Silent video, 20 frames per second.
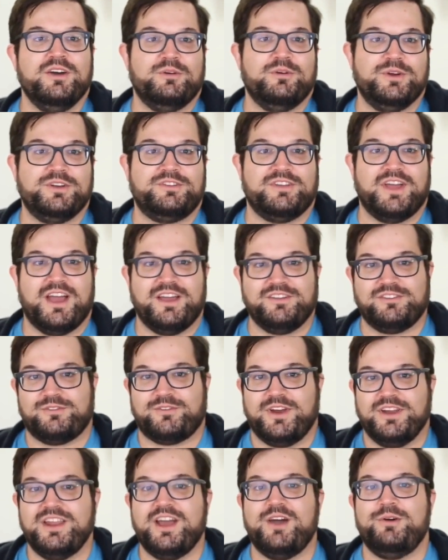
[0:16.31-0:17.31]
which as of
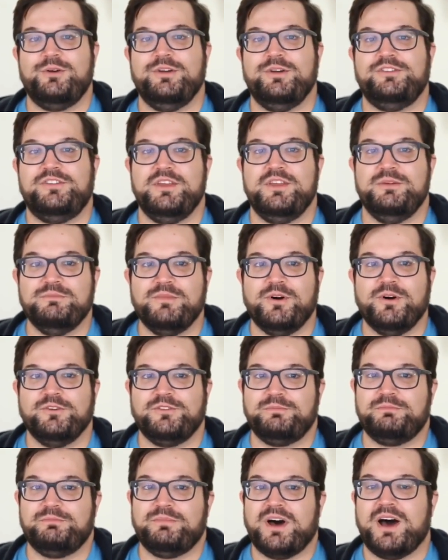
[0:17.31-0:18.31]
right now is the
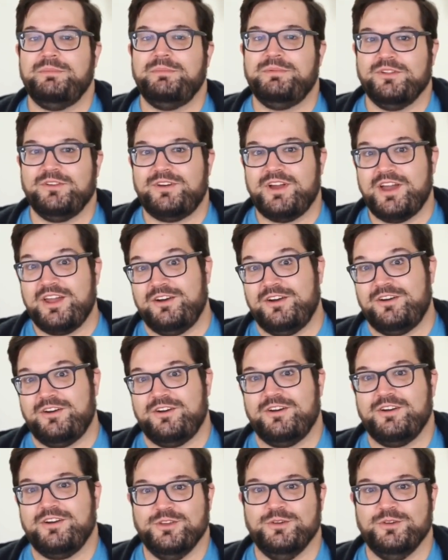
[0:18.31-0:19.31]
most popular
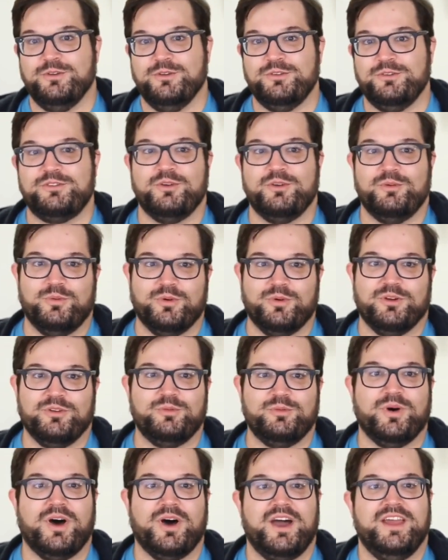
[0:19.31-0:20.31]
editor used
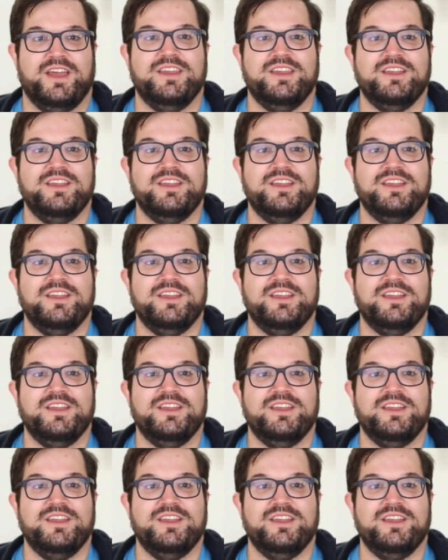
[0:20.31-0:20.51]
worldwide.